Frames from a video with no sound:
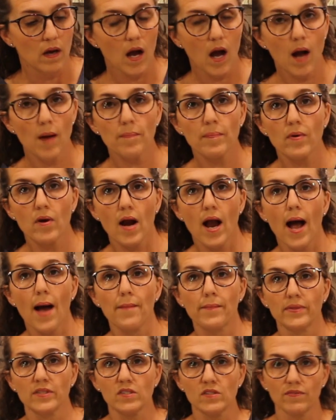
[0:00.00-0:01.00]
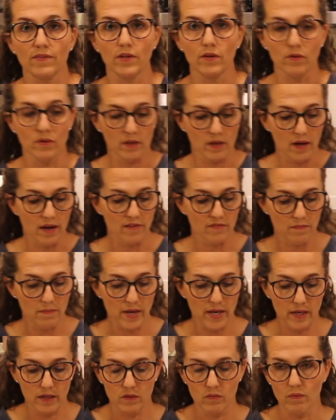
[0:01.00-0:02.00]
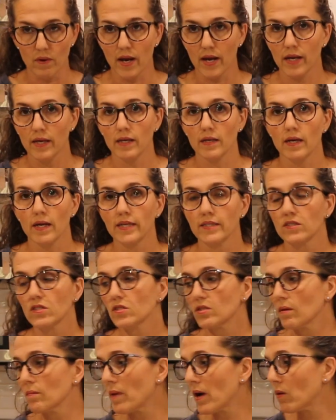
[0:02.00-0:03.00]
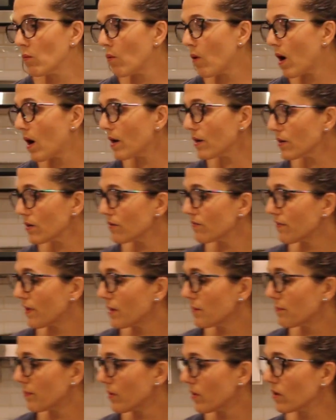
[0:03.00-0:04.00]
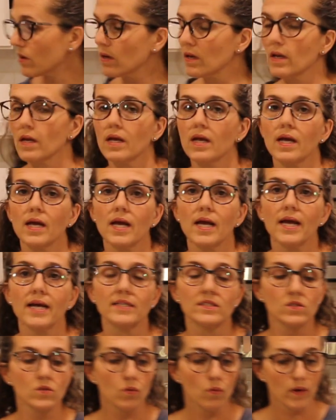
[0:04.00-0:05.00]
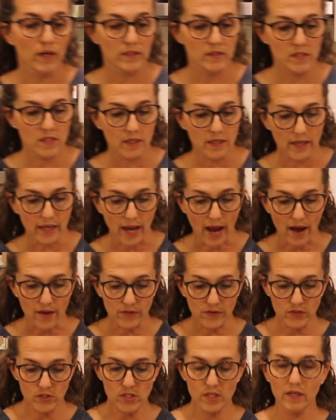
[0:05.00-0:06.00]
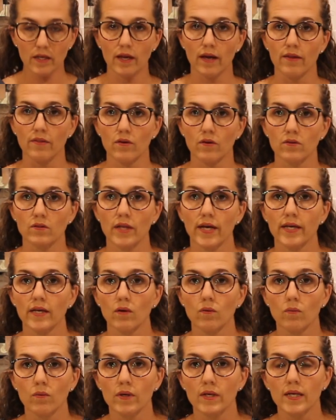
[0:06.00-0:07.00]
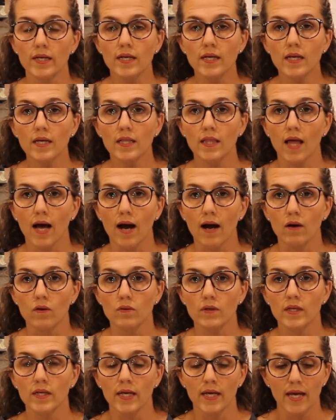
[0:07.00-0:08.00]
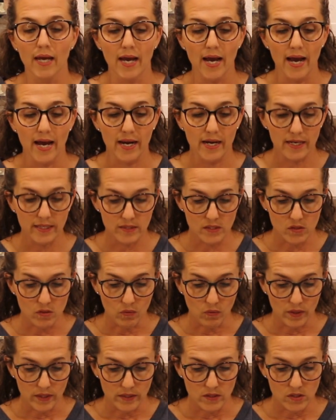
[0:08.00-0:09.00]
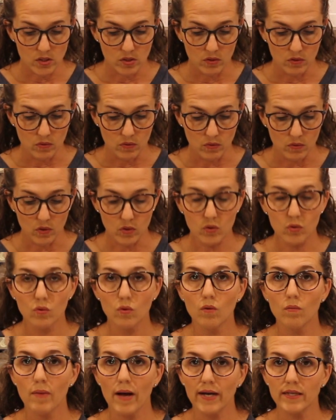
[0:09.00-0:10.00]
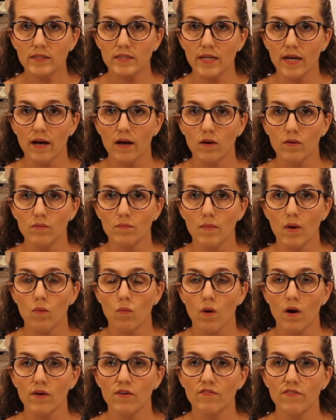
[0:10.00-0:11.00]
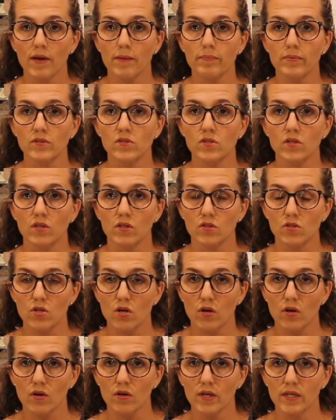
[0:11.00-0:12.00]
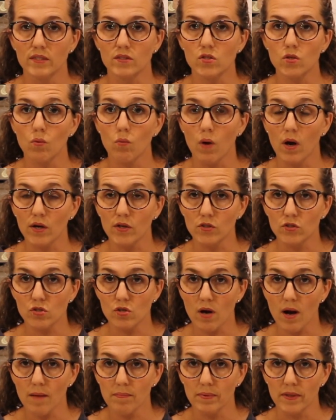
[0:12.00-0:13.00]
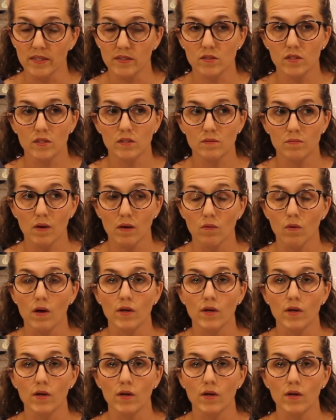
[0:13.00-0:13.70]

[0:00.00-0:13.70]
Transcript: upper atmosphere that I've made, right? And so my water vapor is going to gather together like it would in a cloud, and it's going to cool back down. My water vapor is going to turn into water droplets because my